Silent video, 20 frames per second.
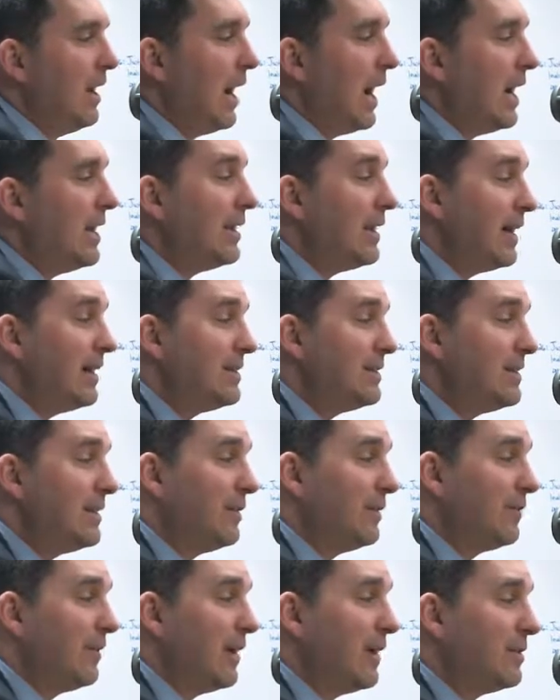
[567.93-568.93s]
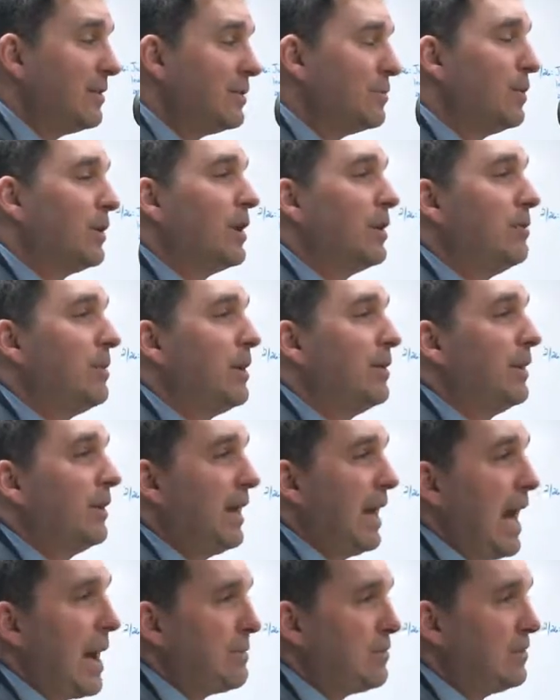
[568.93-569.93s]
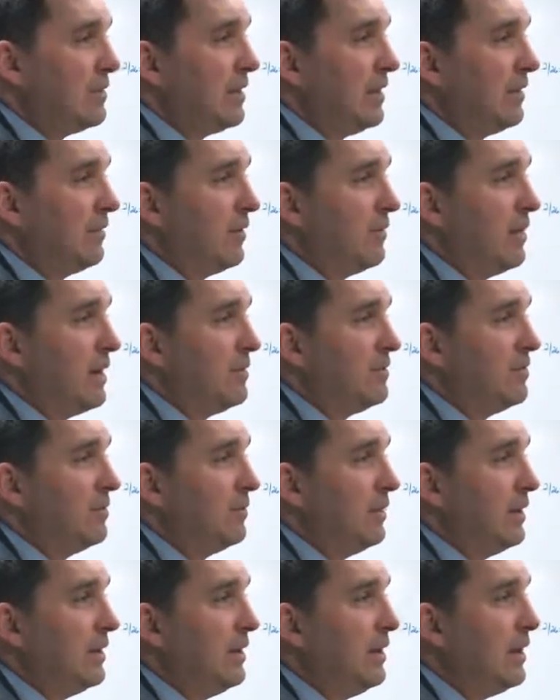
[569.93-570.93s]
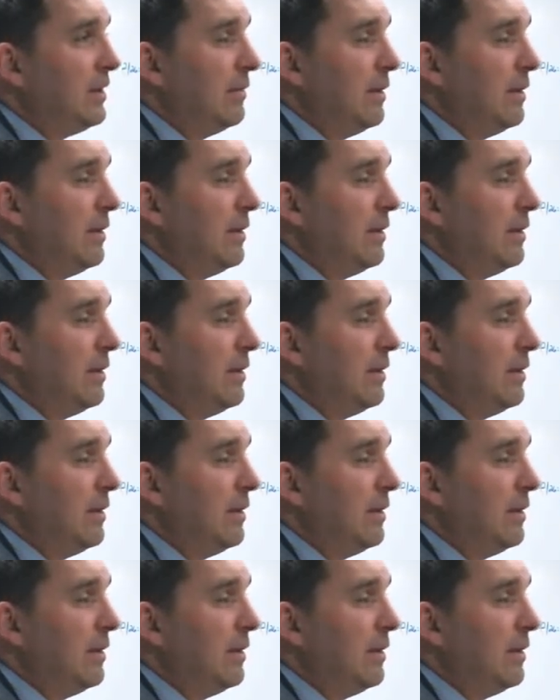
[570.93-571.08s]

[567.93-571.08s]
And the nice thing for us is we're going to be able to capture the information we need.